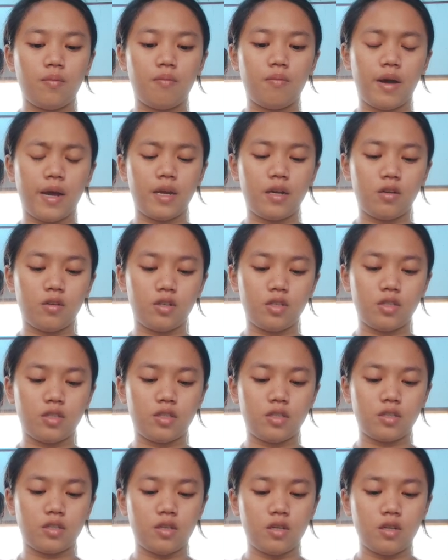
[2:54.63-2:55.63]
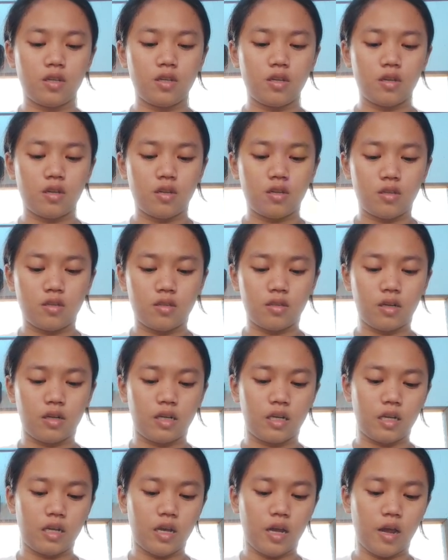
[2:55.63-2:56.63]
minus
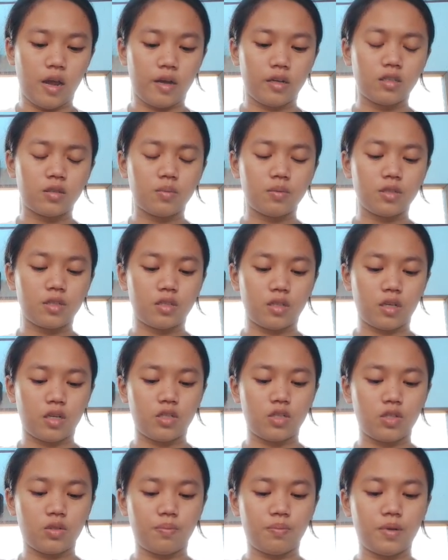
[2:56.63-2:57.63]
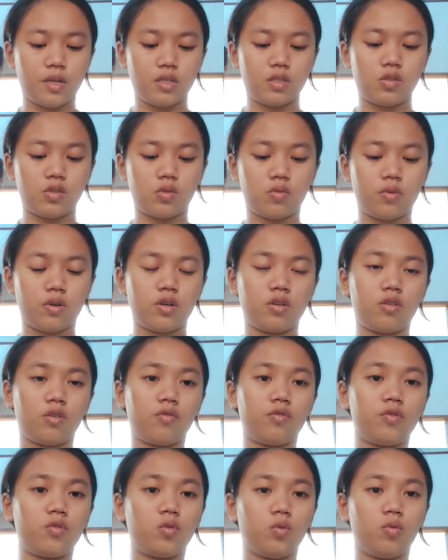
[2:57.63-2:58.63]
3x plus h plus square root
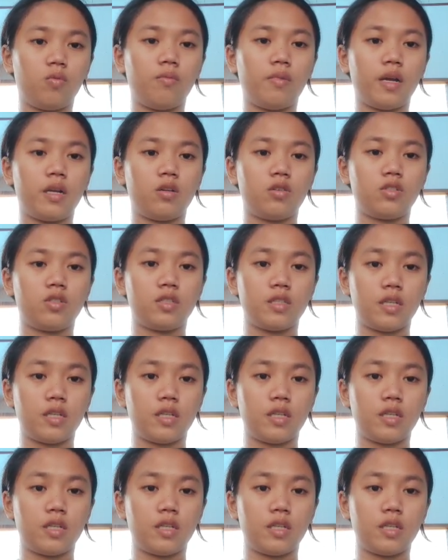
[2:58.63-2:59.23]
of 2 minus